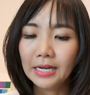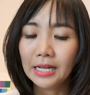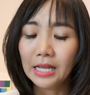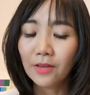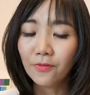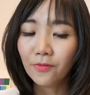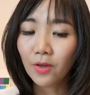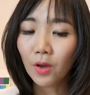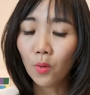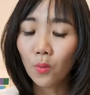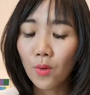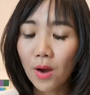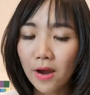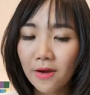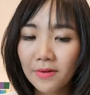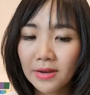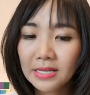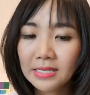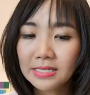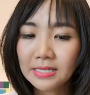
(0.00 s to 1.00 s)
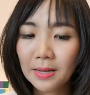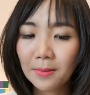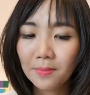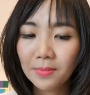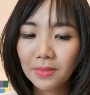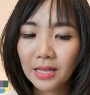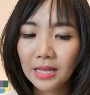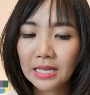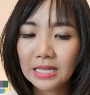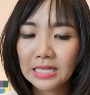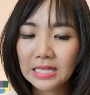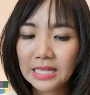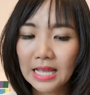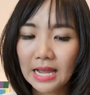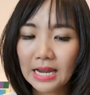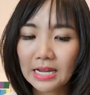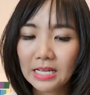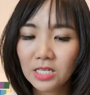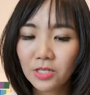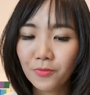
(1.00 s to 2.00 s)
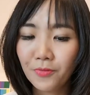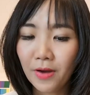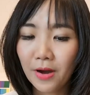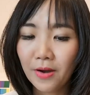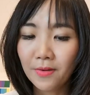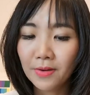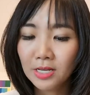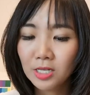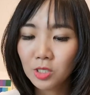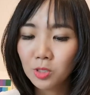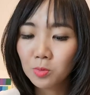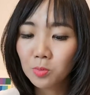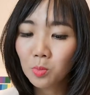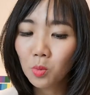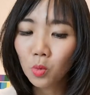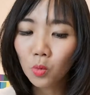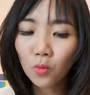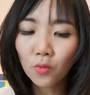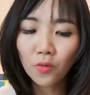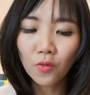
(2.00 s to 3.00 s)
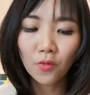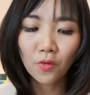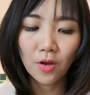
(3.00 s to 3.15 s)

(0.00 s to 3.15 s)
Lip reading: if you're wearing something that is very smooth